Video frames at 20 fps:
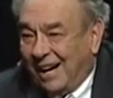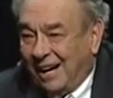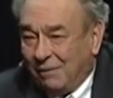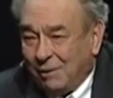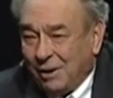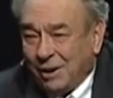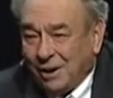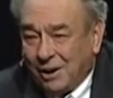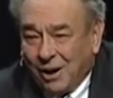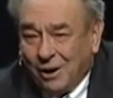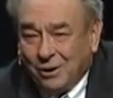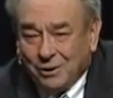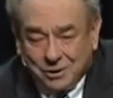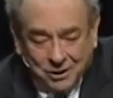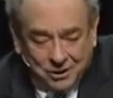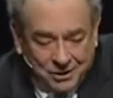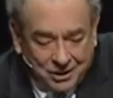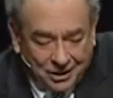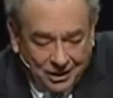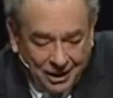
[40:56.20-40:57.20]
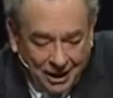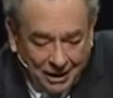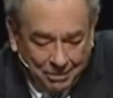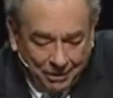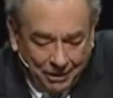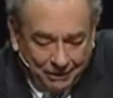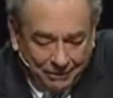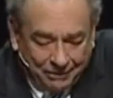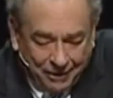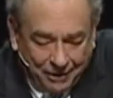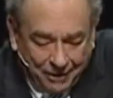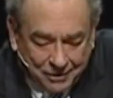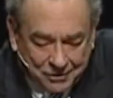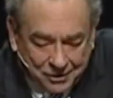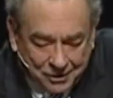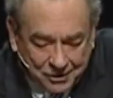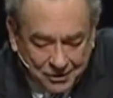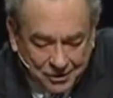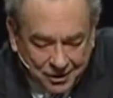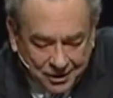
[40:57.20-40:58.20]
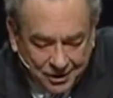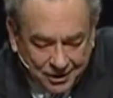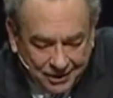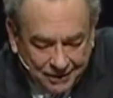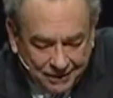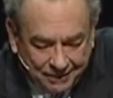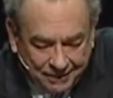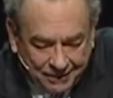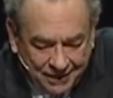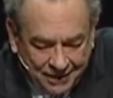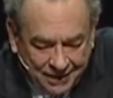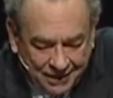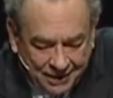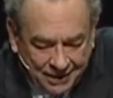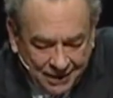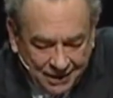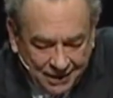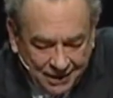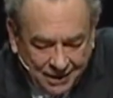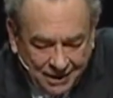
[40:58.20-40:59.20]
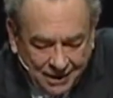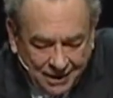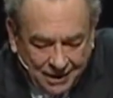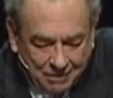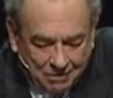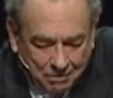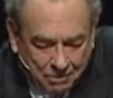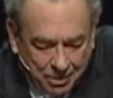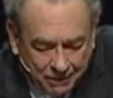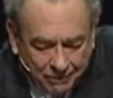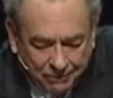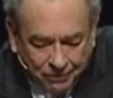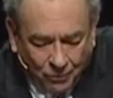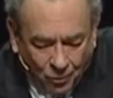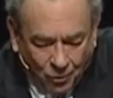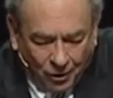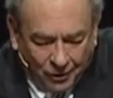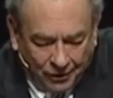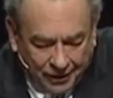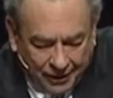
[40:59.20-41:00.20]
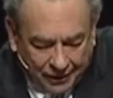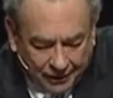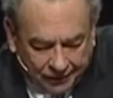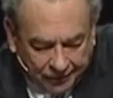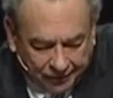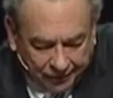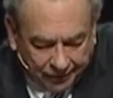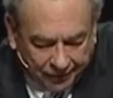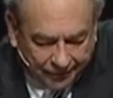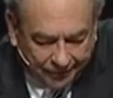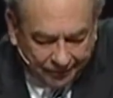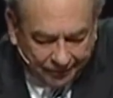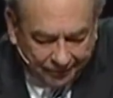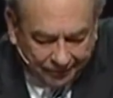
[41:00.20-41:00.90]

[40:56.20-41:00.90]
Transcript: I want to go just a couple of verses before this,